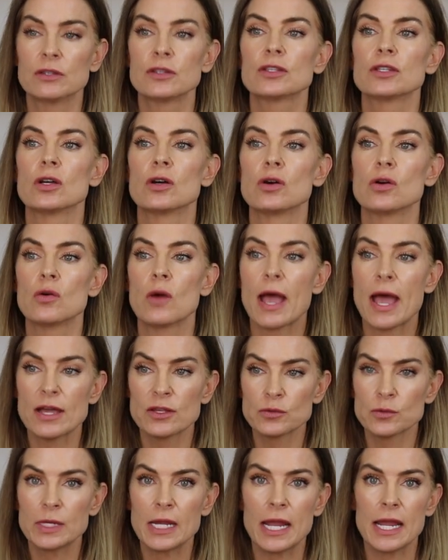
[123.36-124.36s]
So
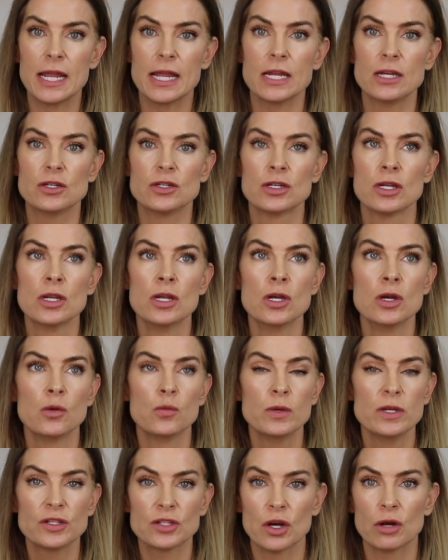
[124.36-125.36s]
as we age,
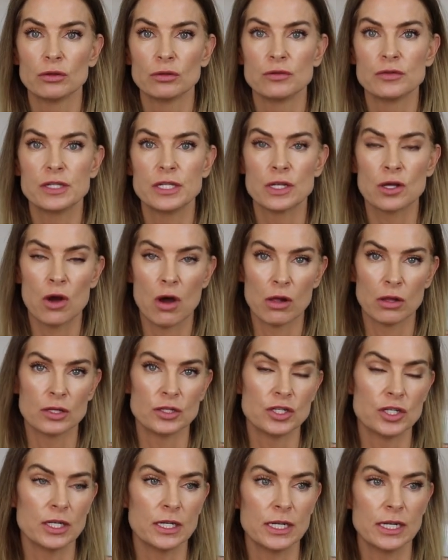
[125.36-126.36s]
we start losing
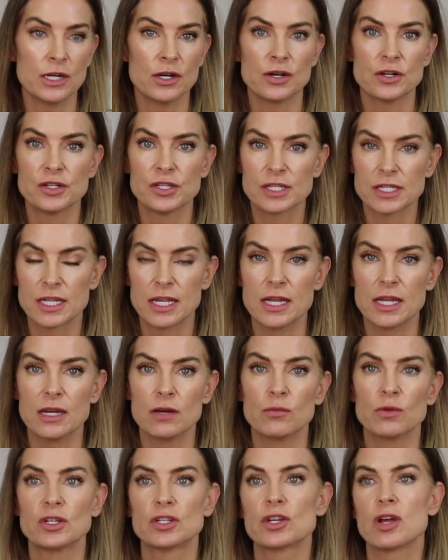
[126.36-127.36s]
collagen in our
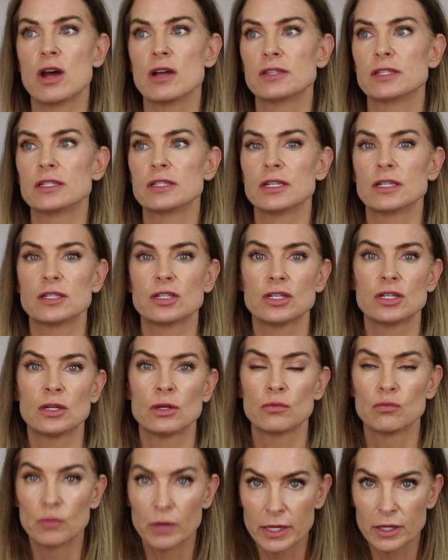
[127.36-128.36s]
skin, which causes it
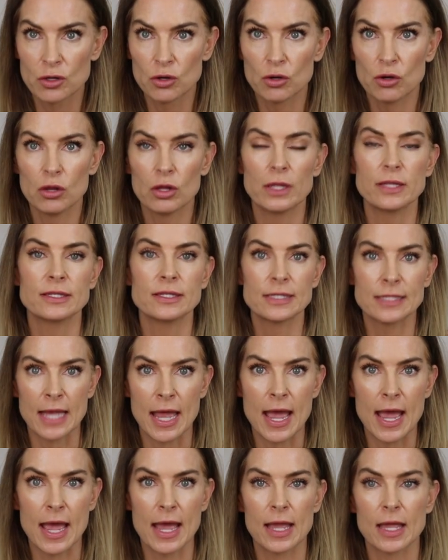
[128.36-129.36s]
to wrinkle and
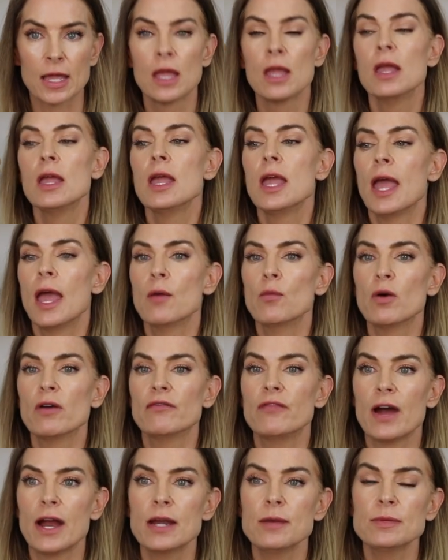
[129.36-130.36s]
sag. And
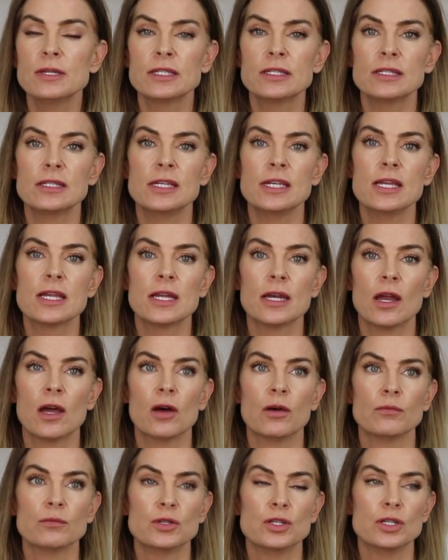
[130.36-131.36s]
what vitamin C can
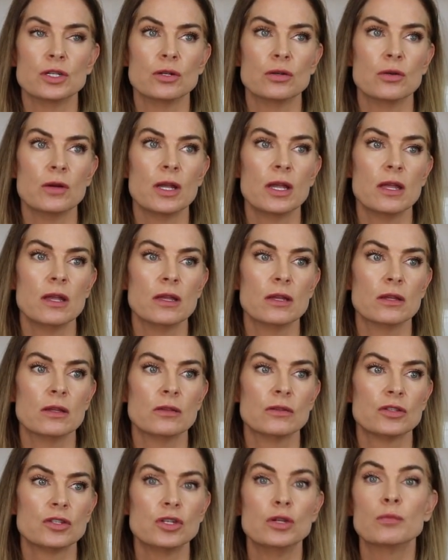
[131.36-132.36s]
help do
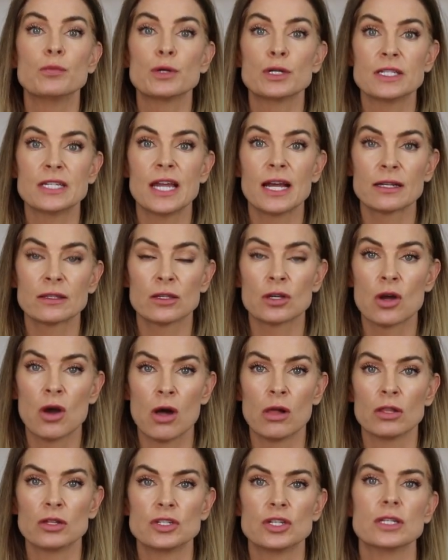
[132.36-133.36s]
is to protect the
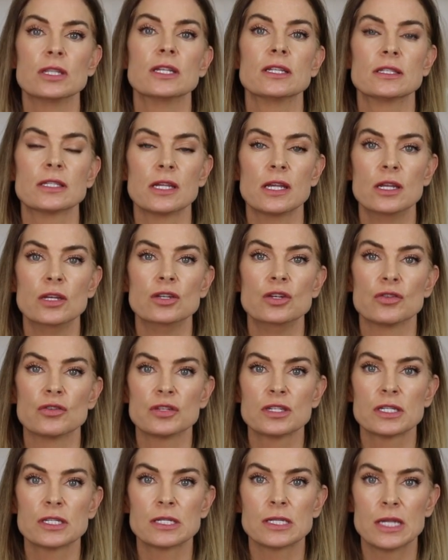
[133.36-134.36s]
collagen that's in your
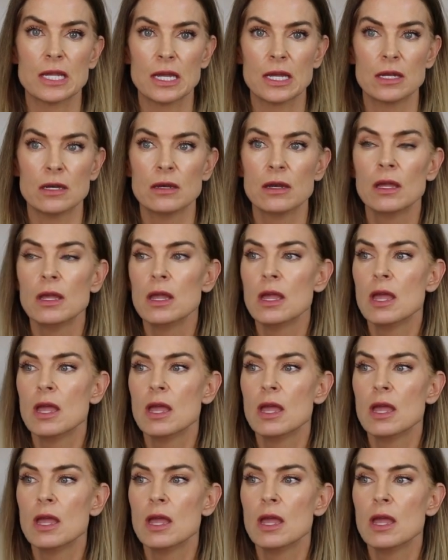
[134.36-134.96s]
skin